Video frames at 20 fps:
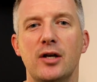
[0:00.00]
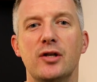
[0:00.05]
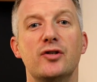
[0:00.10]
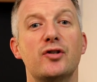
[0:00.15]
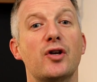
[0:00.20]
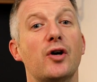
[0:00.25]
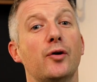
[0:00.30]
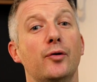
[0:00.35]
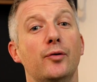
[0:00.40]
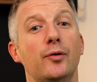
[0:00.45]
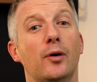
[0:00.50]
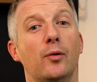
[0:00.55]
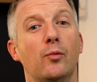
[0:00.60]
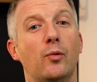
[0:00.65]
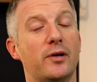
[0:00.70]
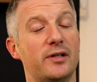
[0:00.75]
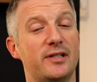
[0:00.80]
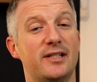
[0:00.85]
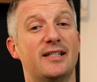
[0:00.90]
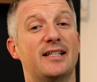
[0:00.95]
So
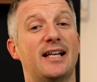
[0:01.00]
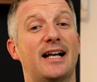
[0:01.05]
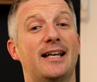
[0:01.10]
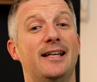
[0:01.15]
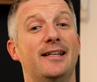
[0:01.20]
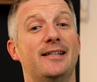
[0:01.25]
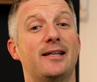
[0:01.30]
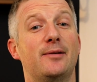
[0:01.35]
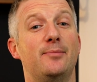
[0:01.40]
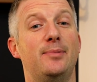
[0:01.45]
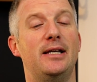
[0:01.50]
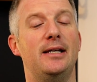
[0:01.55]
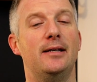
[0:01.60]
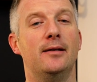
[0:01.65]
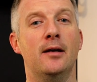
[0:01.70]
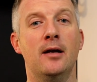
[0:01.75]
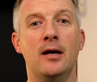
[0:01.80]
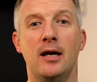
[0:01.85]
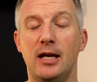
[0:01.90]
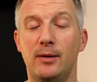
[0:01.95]
what exactly does that
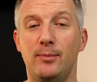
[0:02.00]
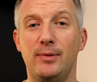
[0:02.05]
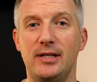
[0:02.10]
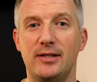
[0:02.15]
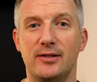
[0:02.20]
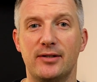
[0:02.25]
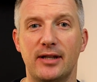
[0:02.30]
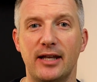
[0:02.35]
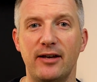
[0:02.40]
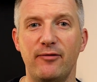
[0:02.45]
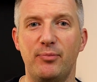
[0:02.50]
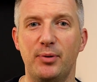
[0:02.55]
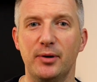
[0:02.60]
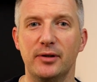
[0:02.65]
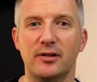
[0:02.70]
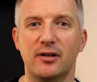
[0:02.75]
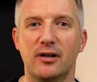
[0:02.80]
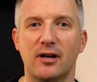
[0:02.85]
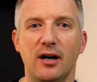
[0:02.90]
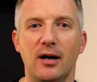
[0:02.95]
mean? It means they've
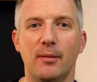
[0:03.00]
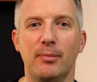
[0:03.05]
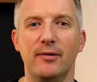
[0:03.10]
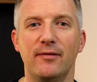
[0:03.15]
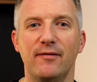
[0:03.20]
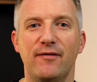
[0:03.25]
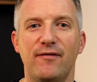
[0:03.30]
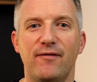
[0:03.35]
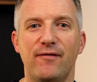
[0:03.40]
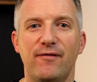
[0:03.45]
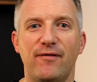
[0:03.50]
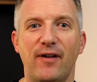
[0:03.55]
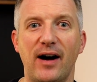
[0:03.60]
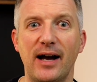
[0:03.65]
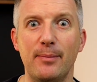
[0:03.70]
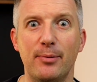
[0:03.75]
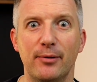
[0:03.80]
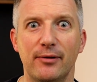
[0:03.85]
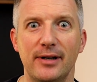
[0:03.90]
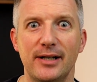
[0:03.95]
put carbon
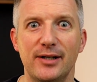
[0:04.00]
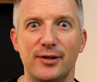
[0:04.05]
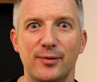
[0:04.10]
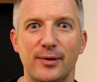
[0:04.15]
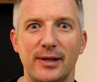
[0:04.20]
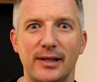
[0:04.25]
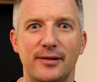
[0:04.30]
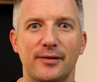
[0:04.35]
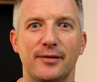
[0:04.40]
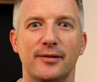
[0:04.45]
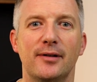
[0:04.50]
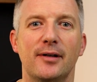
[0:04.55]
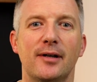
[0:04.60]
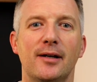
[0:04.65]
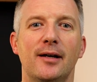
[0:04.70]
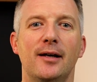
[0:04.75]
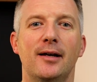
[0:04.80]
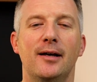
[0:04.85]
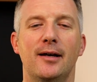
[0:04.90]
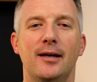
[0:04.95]
fiber into it.
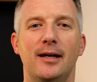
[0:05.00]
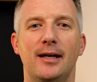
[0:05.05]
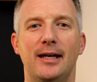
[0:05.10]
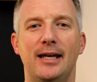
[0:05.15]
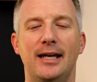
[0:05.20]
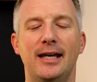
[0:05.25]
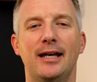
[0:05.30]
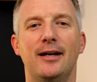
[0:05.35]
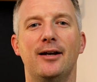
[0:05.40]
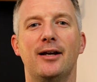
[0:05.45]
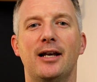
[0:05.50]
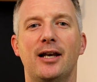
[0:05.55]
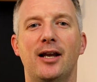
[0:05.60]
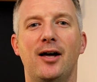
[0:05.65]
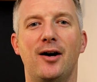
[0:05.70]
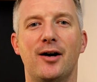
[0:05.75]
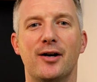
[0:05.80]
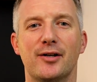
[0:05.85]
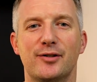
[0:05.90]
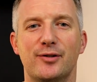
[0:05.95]
Here at
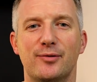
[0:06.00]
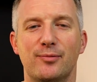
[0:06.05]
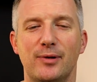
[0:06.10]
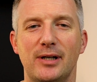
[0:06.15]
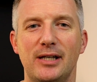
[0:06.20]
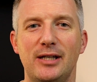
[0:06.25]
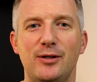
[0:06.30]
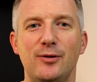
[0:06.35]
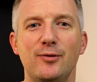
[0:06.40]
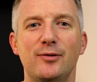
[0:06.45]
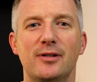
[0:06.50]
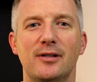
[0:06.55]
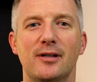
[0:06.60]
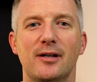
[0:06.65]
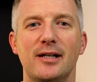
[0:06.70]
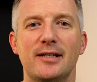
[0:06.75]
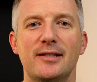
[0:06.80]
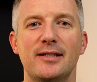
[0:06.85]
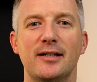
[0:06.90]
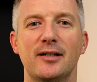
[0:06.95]
last, we're
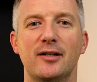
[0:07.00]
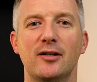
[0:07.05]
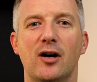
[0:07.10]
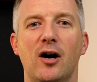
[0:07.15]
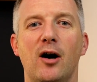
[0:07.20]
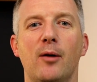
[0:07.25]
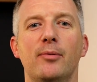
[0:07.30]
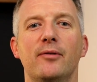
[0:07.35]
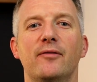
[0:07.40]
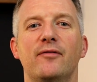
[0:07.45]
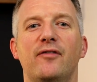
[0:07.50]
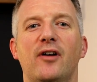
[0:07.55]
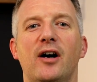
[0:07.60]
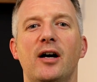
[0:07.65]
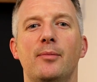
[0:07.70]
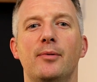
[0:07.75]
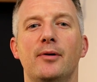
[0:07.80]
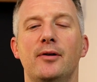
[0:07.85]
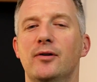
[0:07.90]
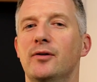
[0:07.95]
utilizing carbon
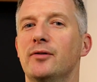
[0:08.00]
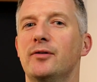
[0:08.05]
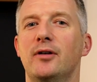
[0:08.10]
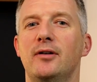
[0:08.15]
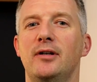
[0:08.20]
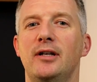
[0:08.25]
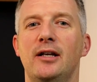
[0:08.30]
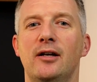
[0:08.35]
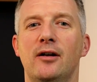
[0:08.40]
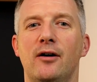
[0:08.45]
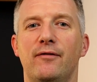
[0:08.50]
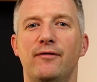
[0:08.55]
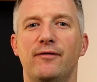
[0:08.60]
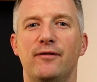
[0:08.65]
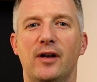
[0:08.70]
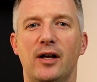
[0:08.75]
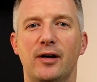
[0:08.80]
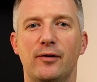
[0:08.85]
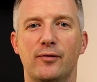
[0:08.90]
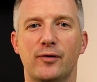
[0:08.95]
fiber not only in our
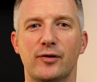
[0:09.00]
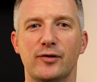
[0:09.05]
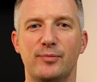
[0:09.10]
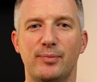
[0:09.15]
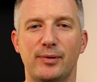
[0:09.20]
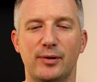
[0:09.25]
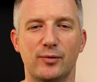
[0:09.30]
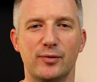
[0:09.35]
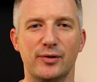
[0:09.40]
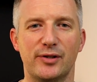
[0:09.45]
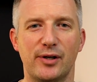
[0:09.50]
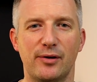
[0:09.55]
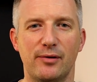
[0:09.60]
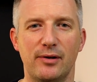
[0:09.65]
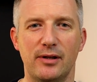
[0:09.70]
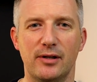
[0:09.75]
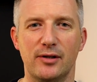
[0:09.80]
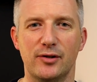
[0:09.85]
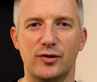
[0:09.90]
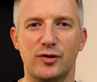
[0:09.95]
fly rods, but also
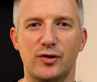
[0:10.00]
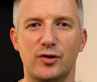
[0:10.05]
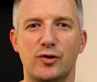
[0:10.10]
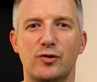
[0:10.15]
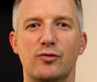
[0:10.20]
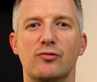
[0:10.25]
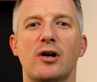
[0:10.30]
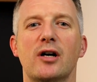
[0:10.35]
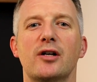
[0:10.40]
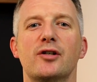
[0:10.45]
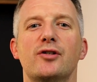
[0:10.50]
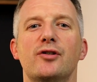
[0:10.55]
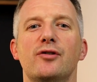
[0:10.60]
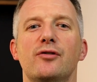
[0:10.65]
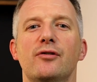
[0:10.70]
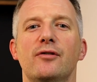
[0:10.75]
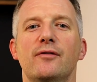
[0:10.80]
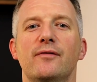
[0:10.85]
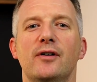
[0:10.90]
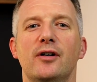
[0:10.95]
in the
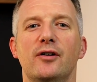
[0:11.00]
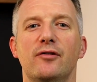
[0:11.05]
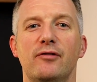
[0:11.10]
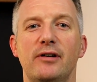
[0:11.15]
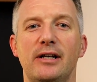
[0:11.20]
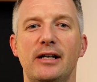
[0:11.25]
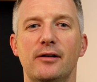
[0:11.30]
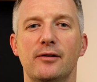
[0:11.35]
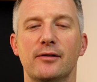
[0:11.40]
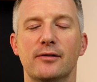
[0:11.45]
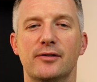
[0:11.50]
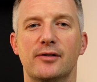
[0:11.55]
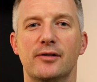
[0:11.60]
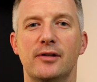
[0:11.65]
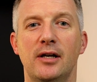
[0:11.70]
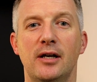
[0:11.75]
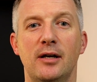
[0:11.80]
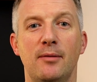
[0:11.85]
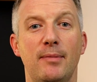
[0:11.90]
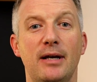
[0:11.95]
structure of our reels.
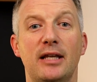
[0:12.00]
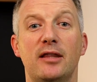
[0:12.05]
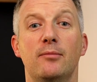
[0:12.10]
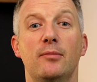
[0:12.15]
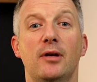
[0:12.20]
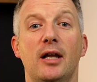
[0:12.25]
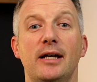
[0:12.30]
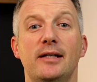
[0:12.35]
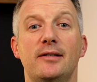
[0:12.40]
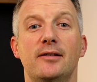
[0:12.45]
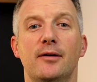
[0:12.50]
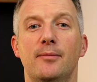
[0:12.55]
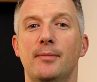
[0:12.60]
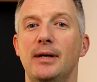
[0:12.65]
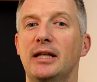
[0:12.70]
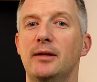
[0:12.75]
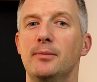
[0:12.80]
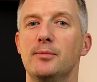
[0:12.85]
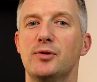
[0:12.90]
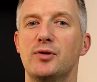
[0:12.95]
Make them lighter,
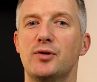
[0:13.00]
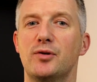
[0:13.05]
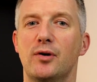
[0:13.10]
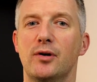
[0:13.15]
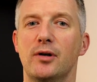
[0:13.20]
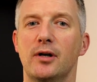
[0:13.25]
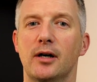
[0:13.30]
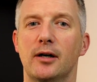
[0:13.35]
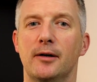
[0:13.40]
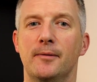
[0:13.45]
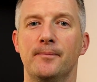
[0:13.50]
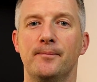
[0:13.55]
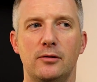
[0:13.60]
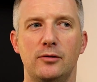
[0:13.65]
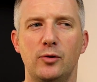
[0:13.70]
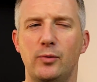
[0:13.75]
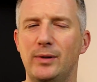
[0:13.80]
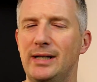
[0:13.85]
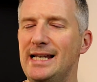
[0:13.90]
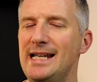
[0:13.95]
make them stronger.
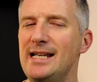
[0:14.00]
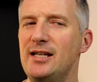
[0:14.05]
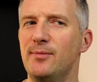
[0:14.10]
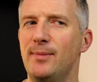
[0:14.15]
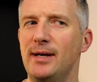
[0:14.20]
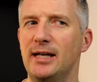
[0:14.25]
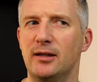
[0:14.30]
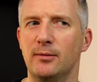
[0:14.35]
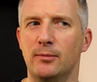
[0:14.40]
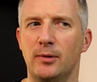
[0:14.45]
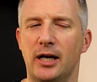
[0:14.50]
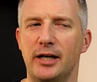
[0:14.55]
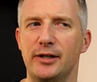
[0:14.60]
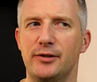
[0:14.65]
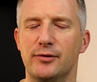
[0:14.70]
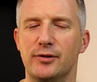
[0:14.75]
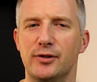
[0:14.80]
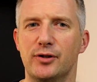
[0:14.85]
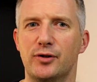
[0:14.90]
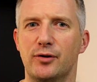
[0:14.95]
Do we need to make them
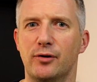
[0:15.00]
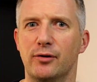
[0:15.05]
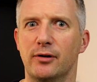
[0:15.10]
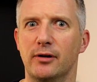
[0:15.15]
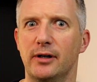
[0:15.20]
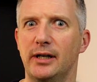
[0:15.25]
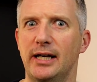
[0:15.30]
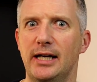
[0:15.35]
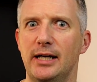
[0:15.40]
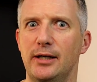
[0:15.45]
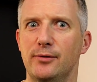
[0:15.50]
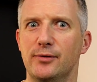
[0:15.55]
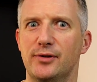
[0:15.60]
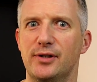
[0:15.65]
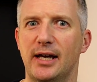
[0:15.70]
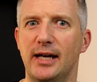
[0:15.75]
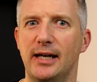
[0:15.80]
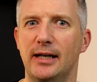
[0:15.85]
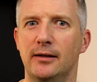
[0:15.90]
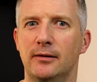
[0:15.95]
lighter and stronger, I hear you
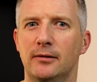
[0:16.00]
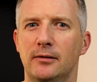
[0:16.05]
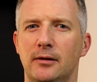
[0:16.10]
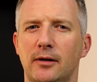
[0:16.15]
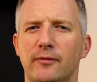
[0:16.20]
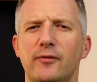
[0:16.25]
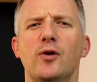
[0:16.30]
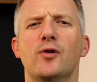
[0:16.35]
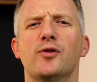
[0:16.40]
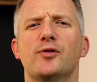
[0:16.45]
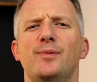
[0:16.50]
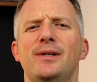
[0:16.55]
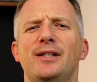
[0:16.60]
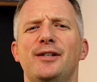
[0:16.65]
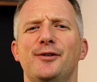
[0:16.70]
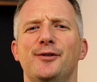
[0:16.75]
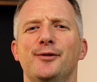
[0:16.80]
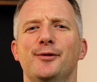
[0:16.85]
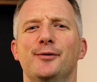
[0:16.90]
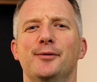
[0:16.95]
say? Of course we
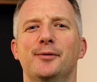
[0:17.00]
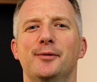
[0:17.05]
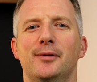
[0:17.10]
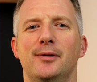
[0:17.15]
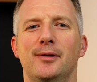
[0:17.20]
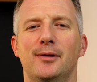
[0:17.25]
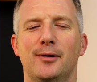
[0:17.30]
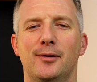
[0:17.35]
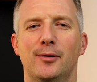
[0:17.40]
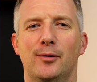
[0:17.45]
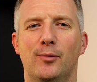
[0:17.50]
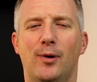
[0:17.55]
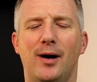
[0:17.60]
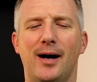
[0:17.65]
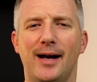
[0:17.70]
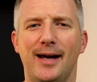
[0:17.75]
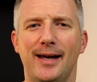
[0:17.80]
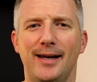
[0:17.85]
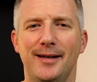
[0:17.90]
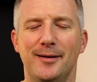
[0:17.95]
do.
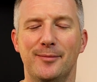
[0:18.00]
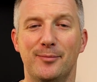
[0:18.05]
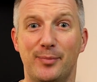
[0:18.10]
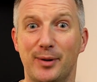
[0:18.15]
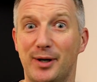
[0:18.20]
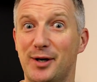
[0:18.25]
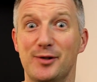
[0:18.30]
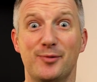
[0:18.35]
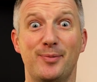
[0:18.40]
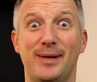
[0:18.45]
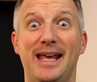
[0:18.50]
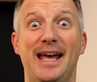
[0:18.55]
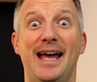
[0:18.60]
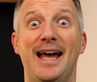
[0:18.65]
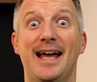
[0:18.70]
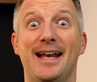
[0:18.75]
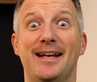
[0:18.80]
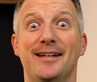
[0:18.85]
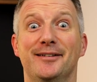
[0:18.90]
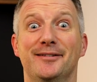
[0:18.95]
Why? Because we
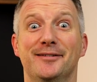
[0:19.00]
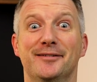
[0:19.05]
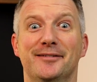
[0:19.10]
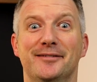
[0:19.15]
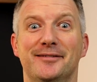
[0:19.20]
can.